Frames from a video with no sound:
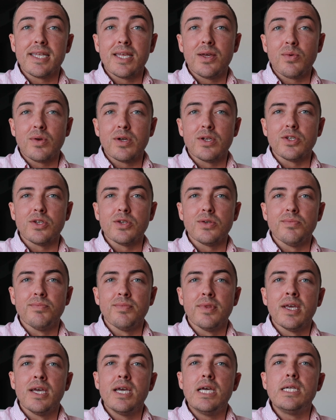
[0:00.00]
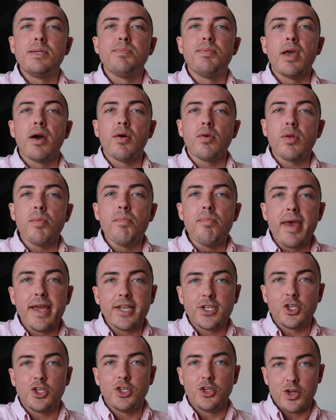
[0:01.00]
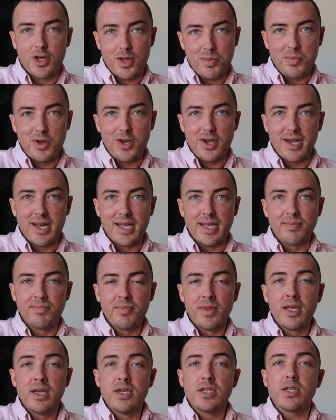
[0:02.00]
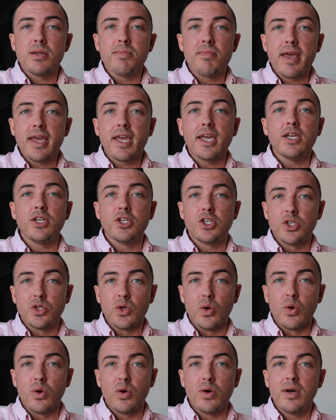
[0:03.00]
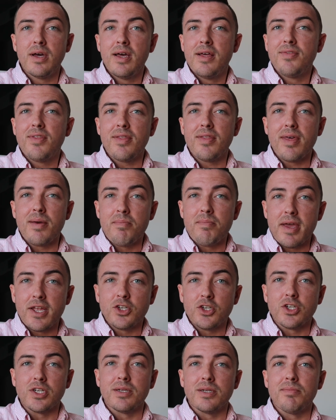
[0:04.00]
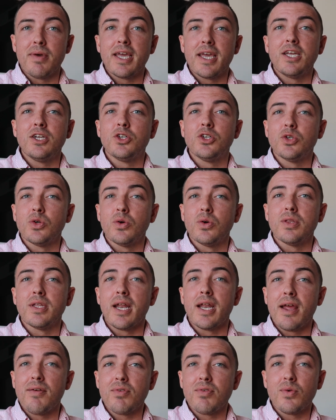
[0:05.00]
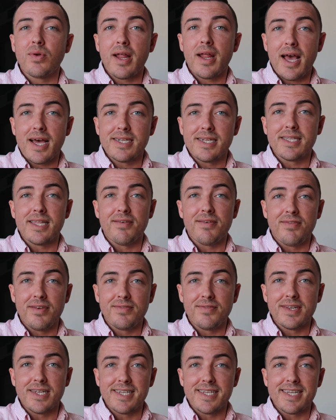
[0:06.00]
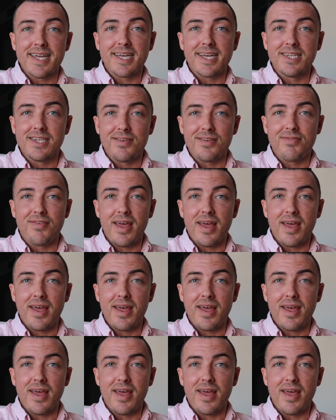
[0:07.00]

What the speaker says: thing you want to do is be able to mention your community. So making sure that they're mentioned, making sure that everyone has their 15 seconds of